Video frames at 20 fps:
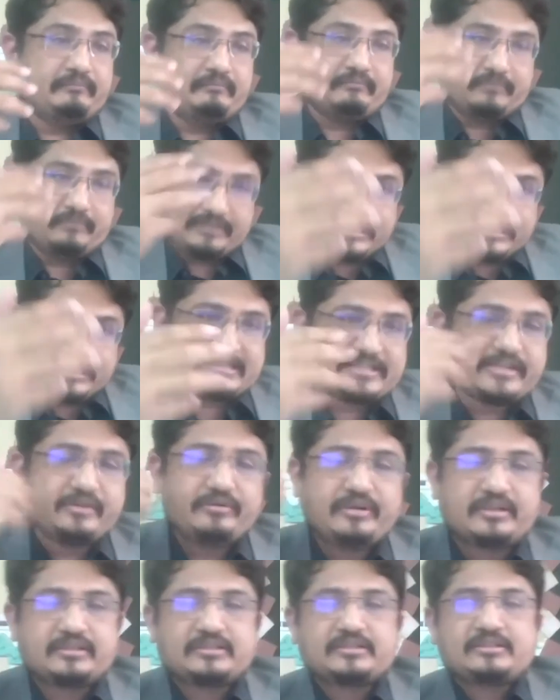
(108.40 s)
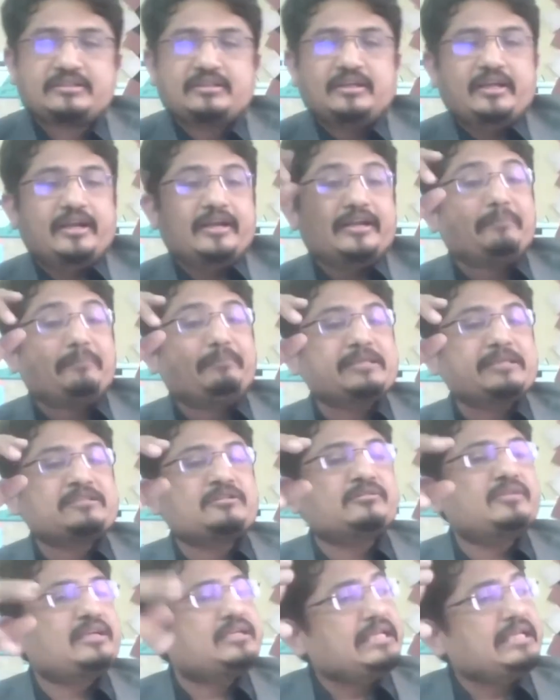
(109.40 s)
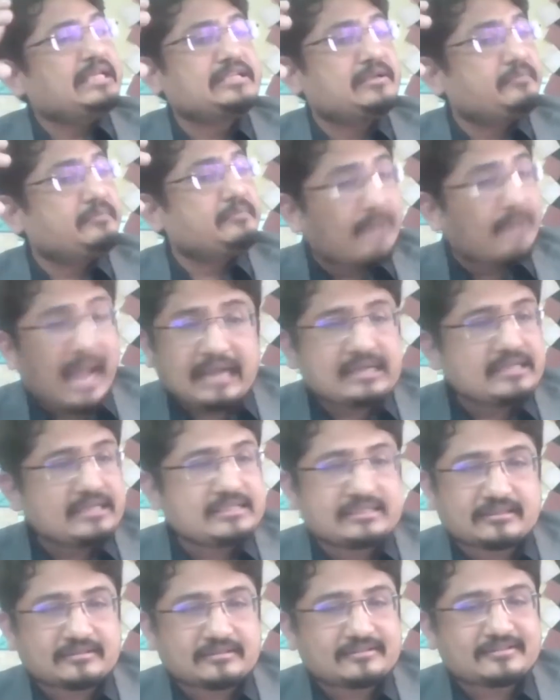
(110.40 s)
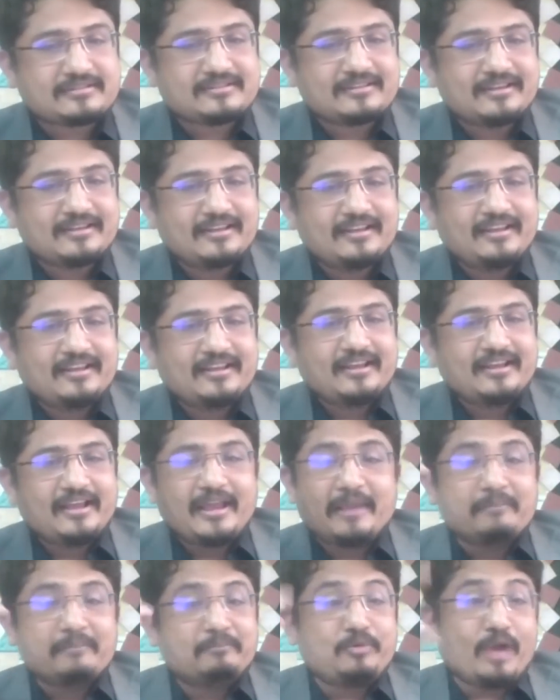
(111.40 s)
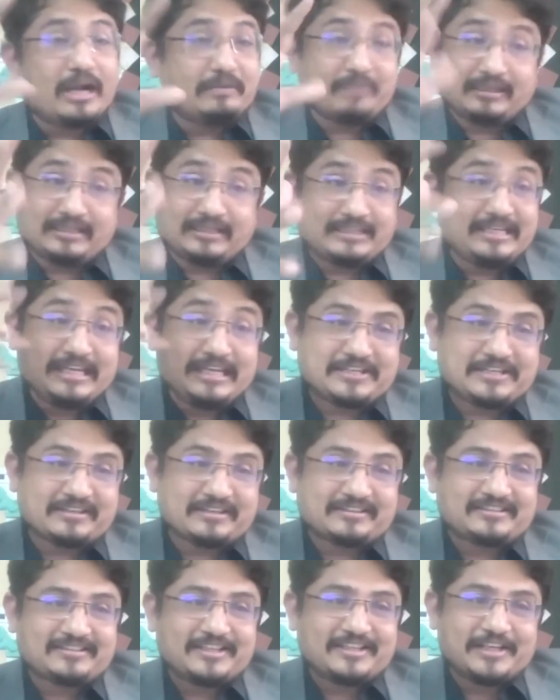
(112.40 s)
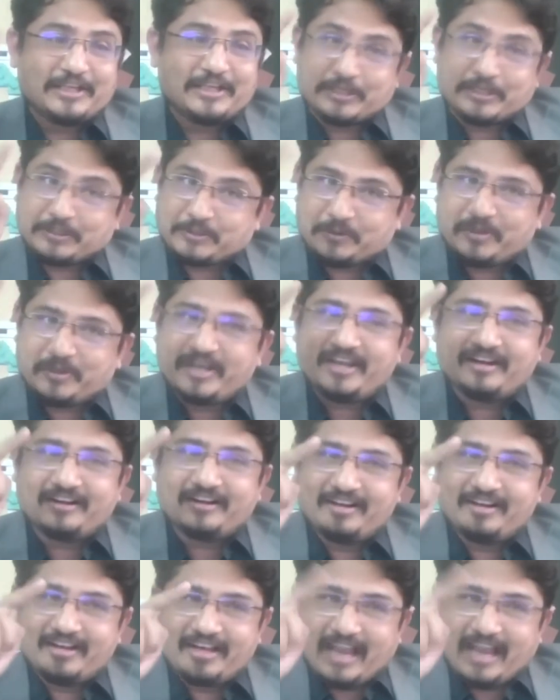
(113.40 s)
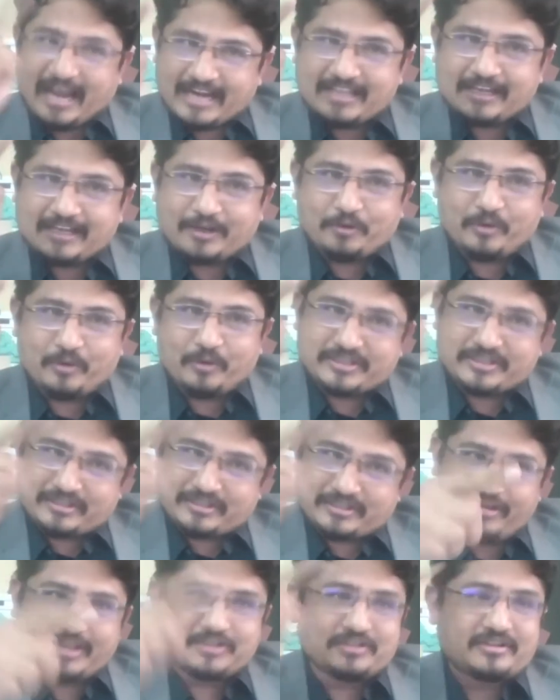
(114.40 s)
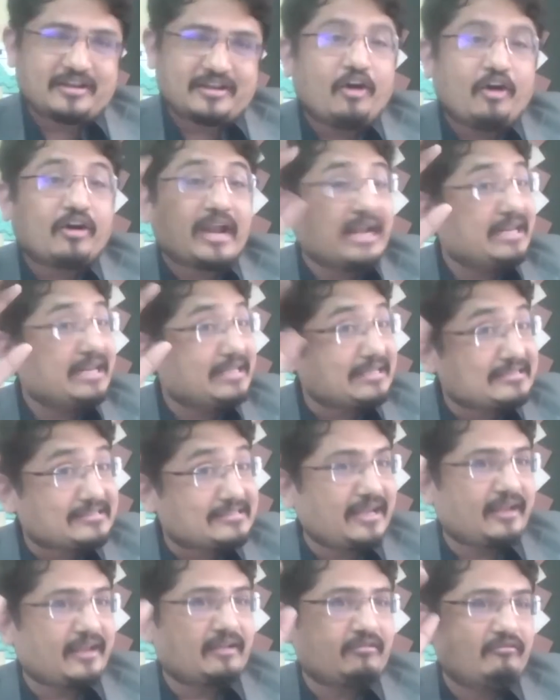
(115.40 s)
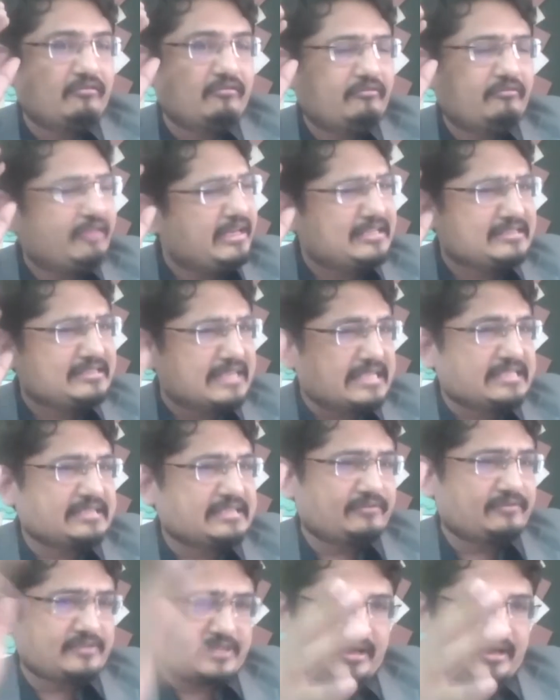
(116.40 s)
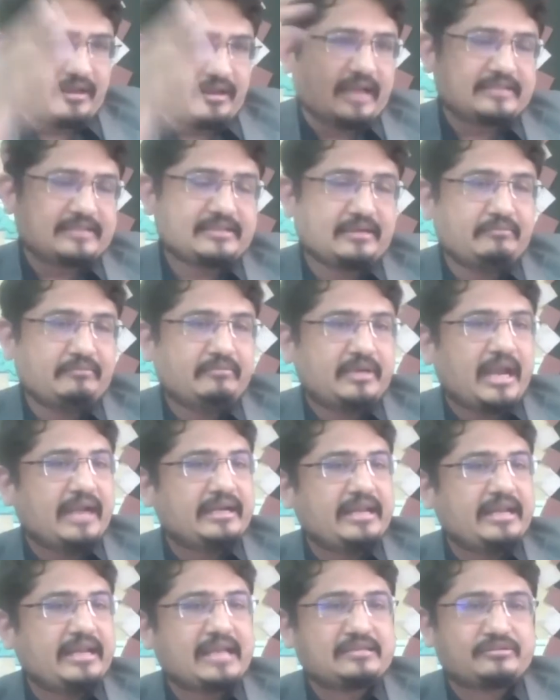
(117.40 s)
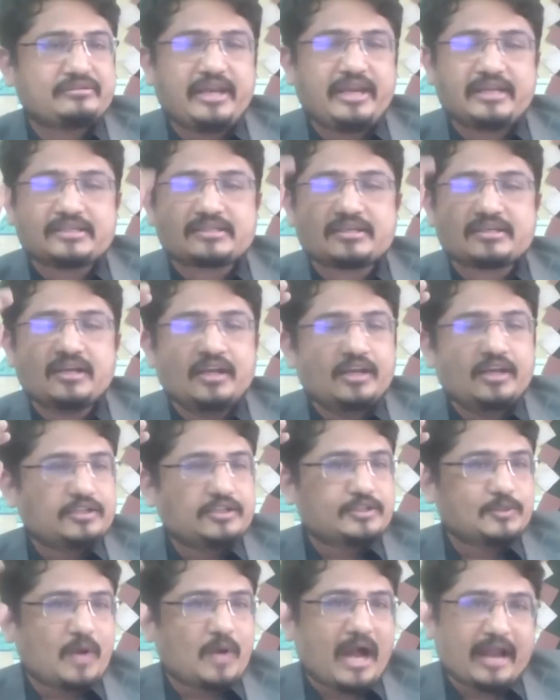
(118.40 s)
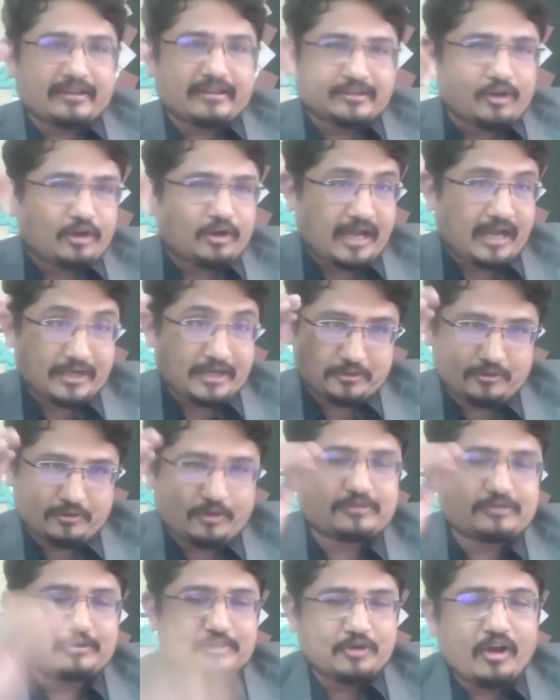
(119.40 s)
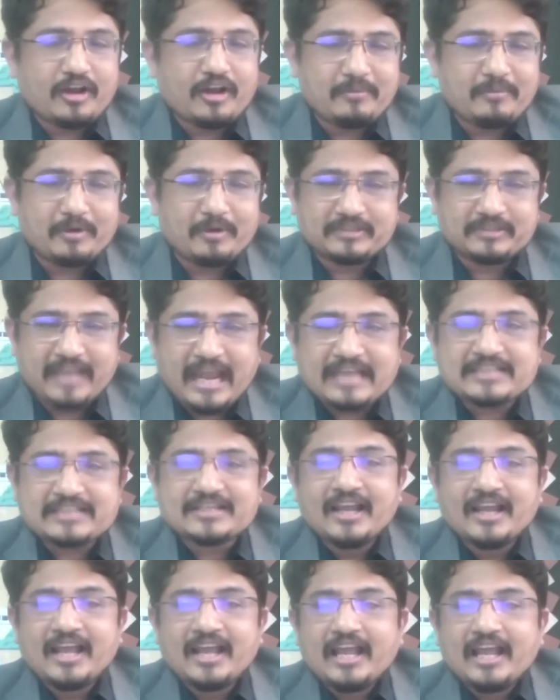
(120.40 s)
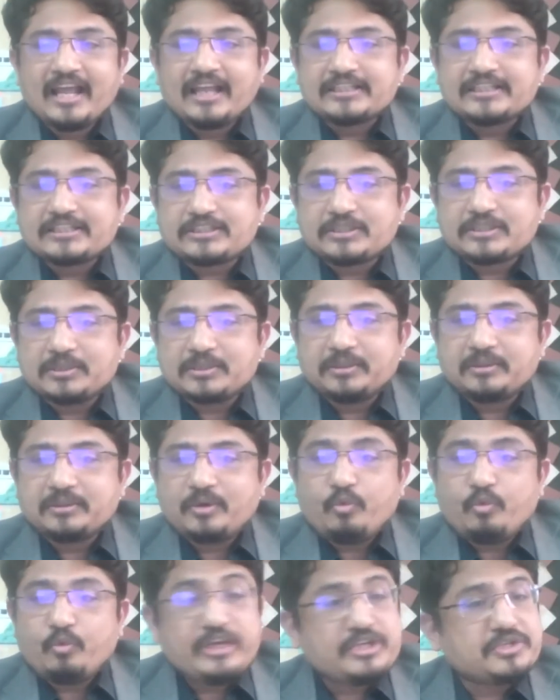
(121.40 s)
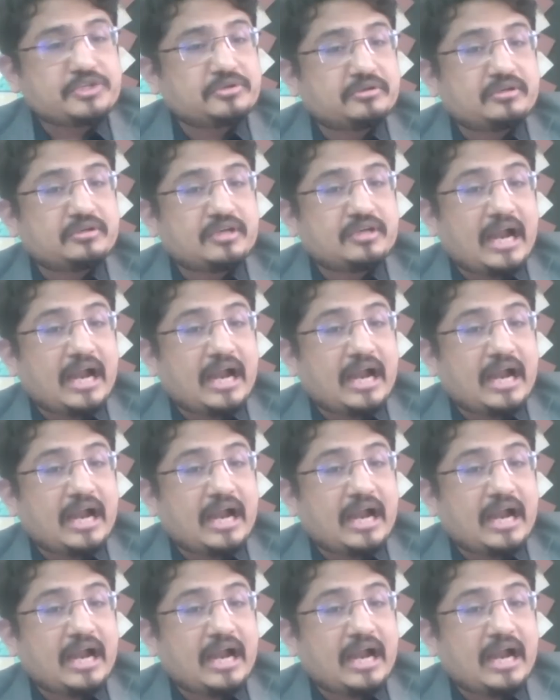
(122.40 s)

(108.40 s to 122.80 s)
these students depends on the teaching practices employed by the teachers. So here, another question or another thing, very sensitive thing I think Andy has raised. So I thought I should also talk about that. So we should